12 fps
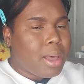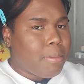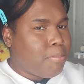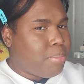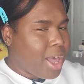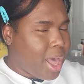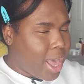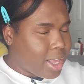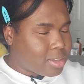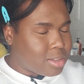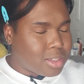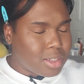
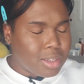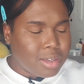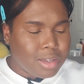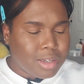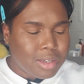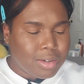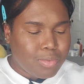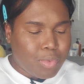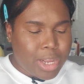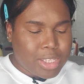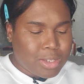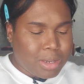But
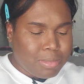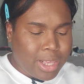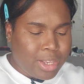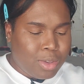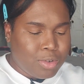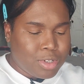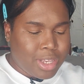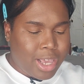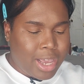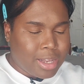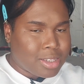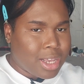right, so I'm like
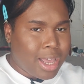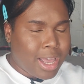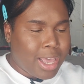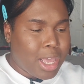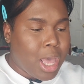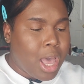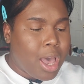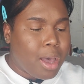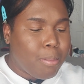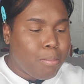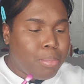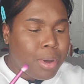usually anti,
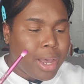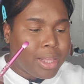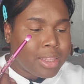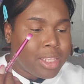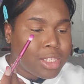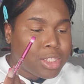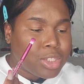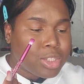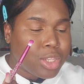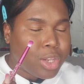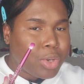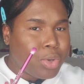but
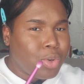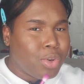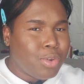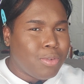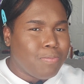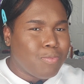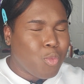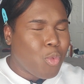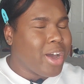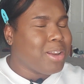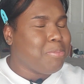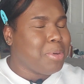this
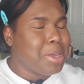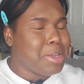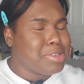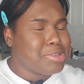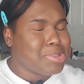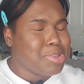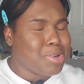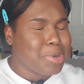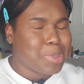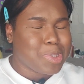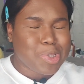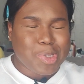One Piece
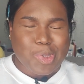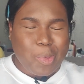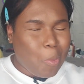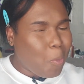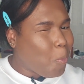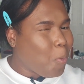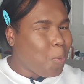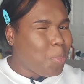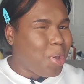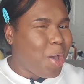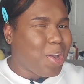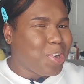looks
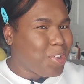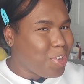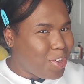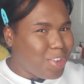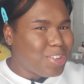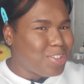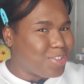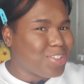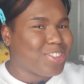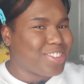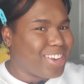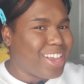kind of
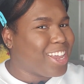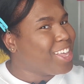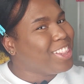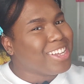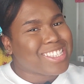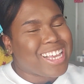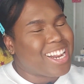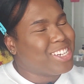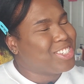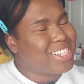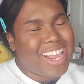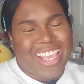interesting. It looks kind of
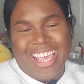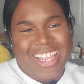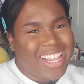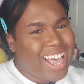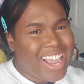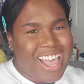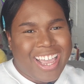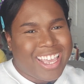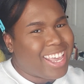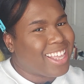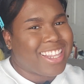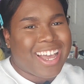interesting. I
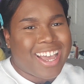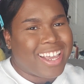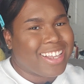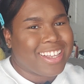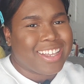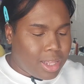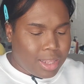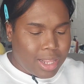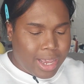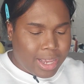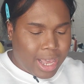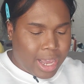can't lie.
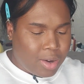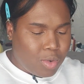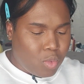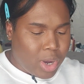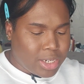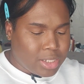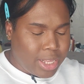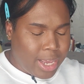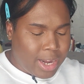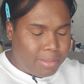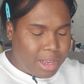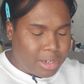Like, I don't watch the
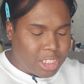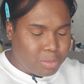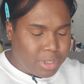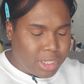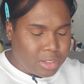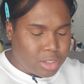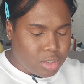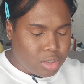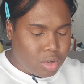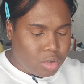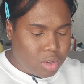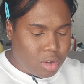anime just because it's
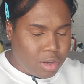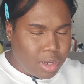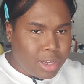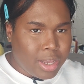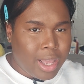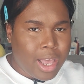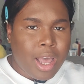so long,